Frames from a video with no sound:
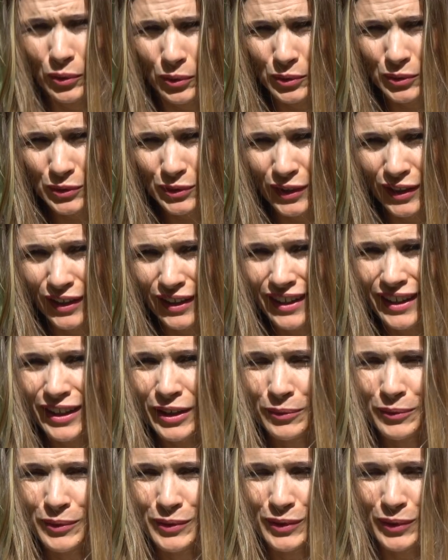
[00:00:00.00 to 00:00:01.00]
course,
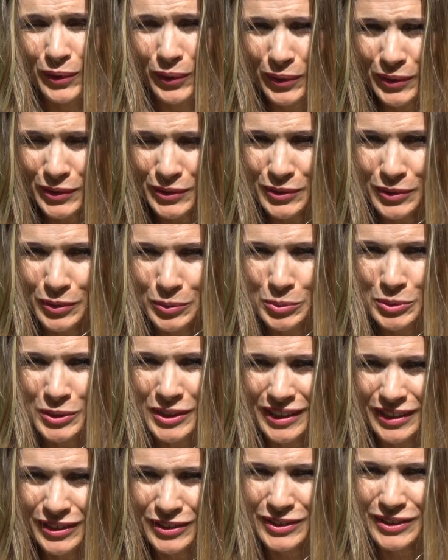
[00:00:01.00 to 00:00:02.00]
when the horoscopes
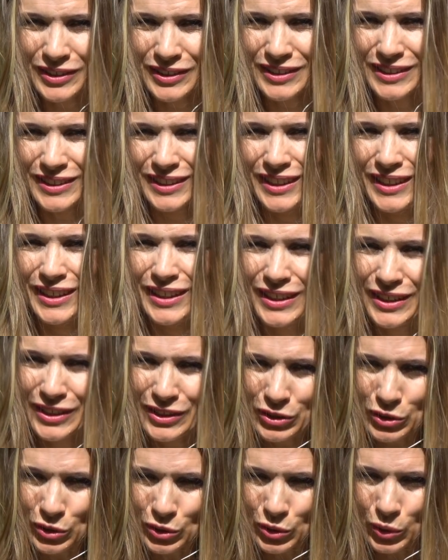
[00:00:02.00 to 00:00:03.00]
tells us
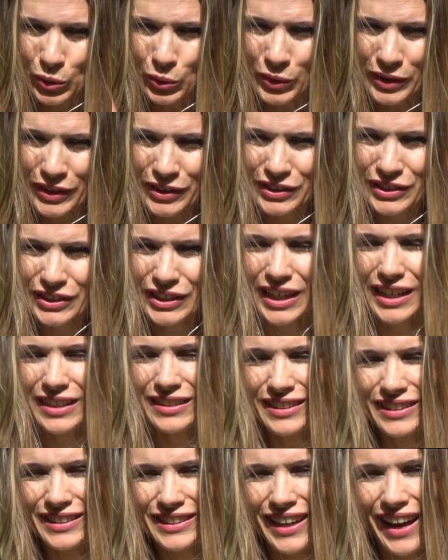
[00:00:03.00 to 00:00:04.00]
to go inside
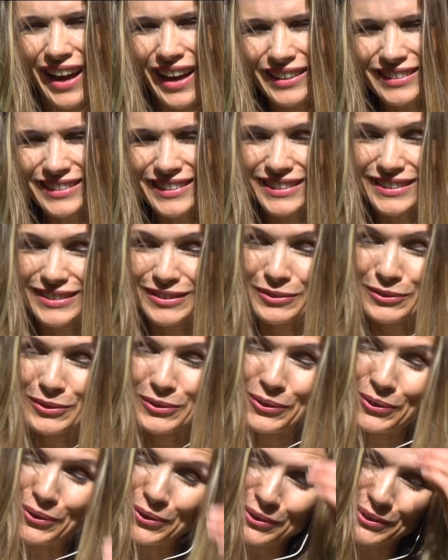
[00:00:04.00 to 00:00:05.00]
the darkness, of
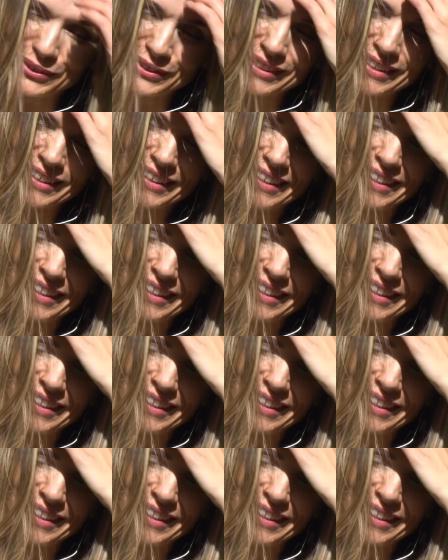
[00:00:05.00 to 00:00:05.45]
course,